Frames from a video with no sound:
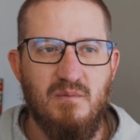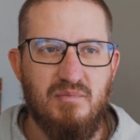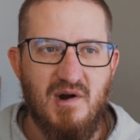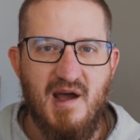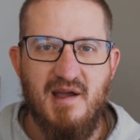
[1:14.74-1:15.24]

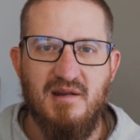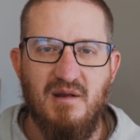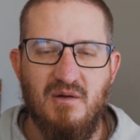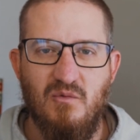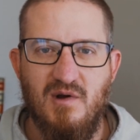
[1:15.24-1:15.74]
pride in,
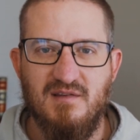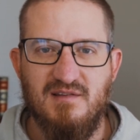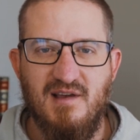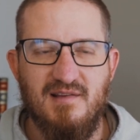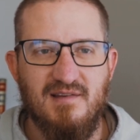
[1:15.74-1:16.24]
in one
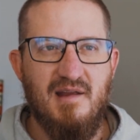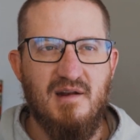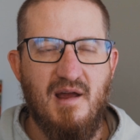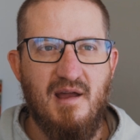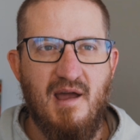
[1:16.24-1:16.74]
sense and
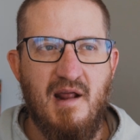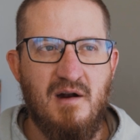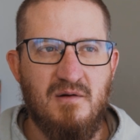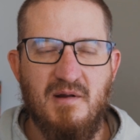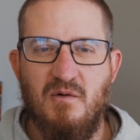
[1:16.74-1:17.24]
and i
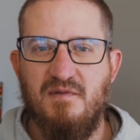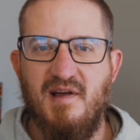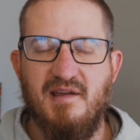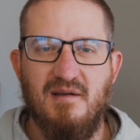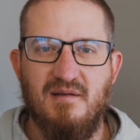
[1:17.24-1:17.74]
don't know if
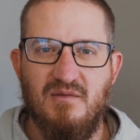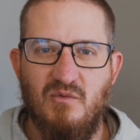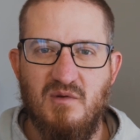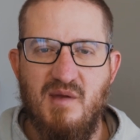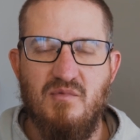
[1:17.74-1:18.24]
like
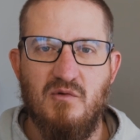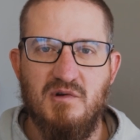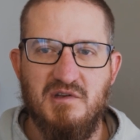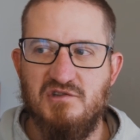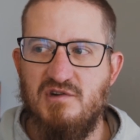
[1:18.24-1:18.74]
when people are
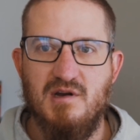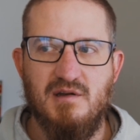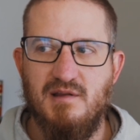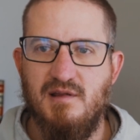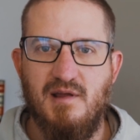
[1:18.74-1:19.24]
really
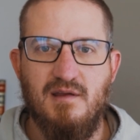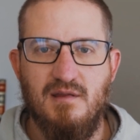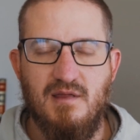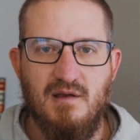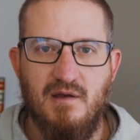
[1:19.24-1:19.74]
struggling they like
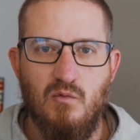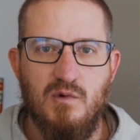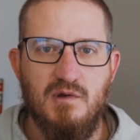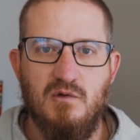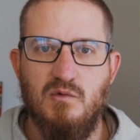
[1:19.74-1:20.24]
they like
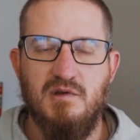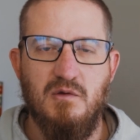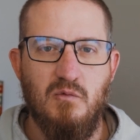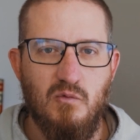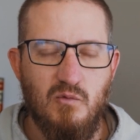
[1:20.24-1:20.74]
really really
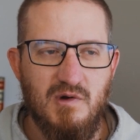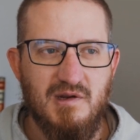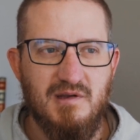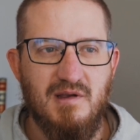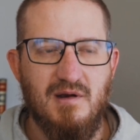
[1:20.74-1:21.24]

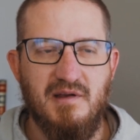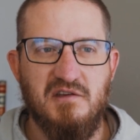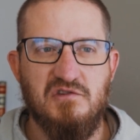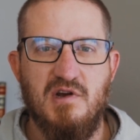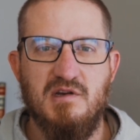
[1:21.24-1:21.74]
really are
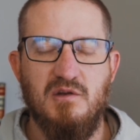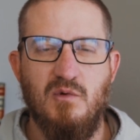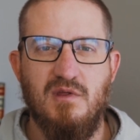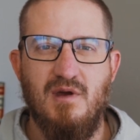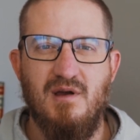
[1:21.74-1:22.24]
like struggling
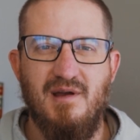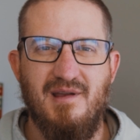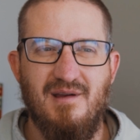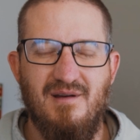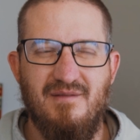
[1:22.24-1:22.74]
with
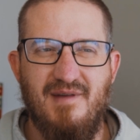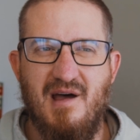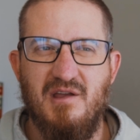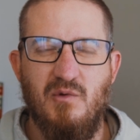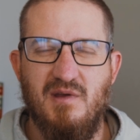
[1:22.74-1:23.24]
like
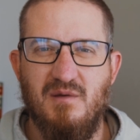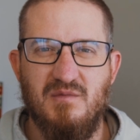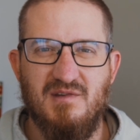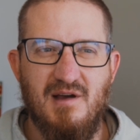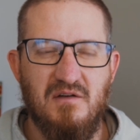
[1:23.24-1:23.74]
valuing
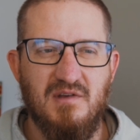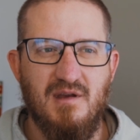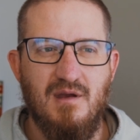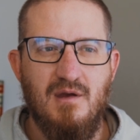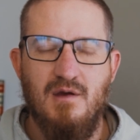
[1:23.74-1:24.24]
themselves
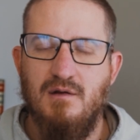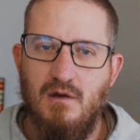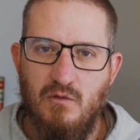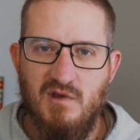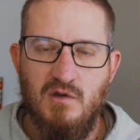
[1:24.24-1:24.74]
like
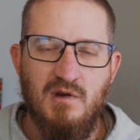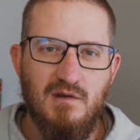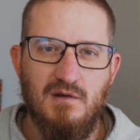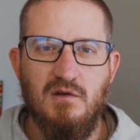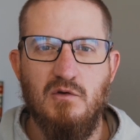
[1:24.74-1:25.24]
no what you need
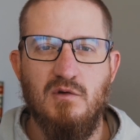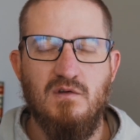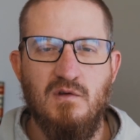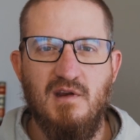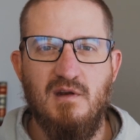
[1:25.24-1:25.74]
to do is
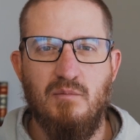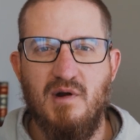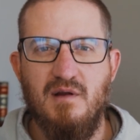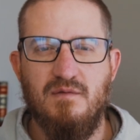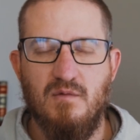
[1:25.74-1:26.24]
you need to
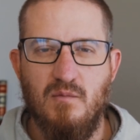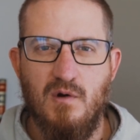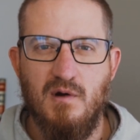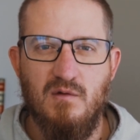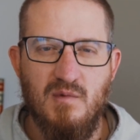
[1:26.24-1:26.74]
pray for
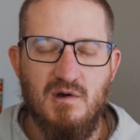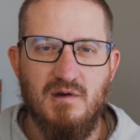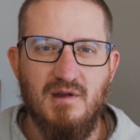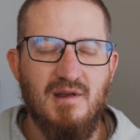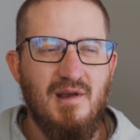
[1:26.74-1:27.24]
more
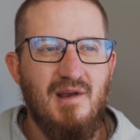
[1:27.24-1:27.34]
humility